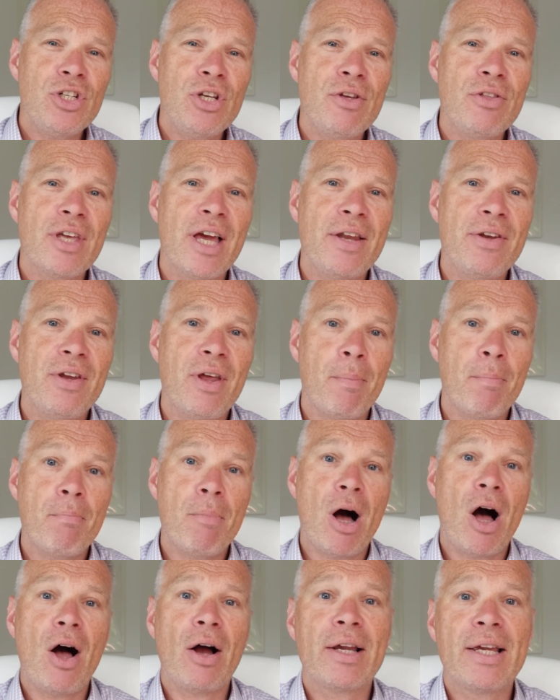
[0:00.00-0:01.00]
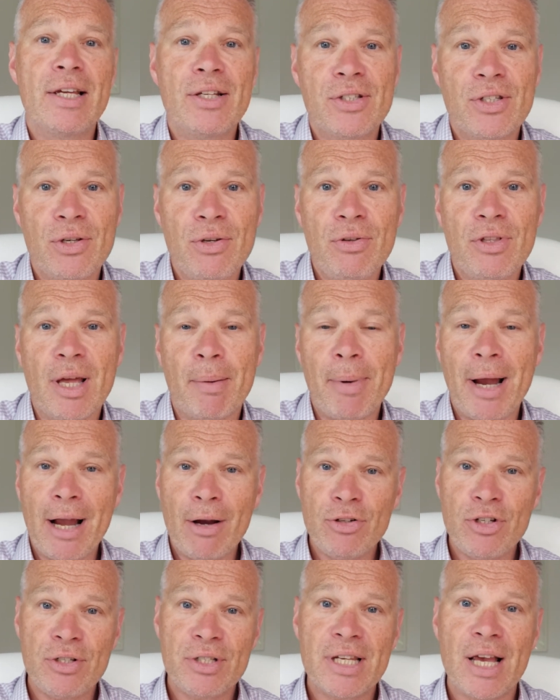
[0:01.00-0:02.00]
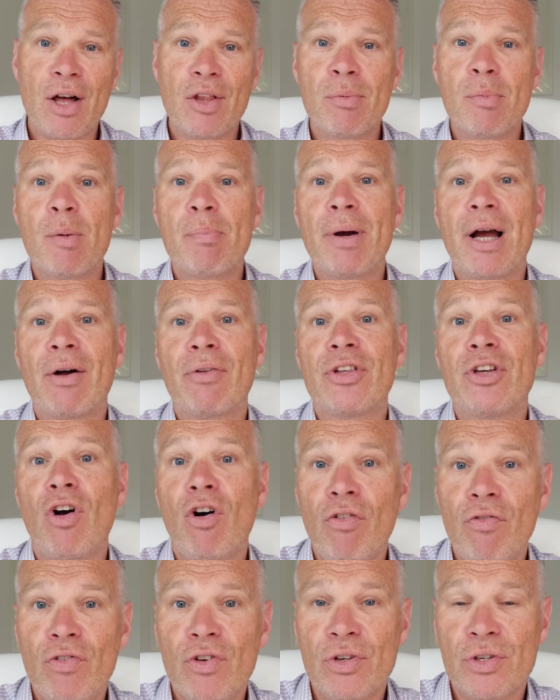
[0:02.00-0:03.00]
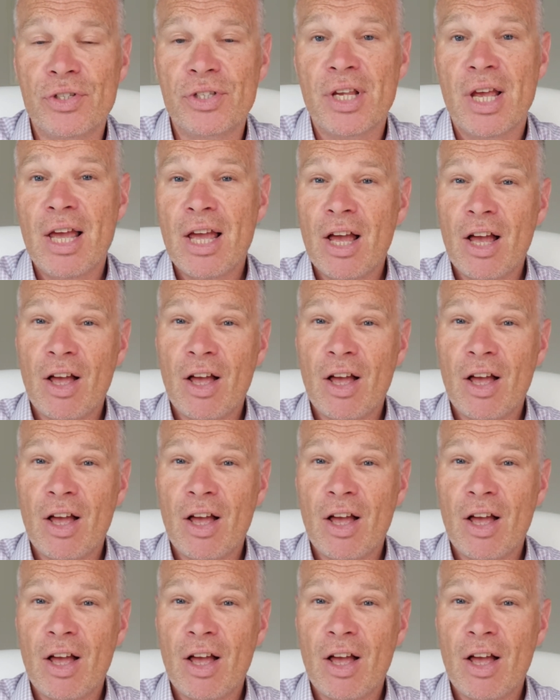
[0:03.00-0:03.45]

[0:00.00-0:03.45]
do you then market to them? How do you tell them about the offers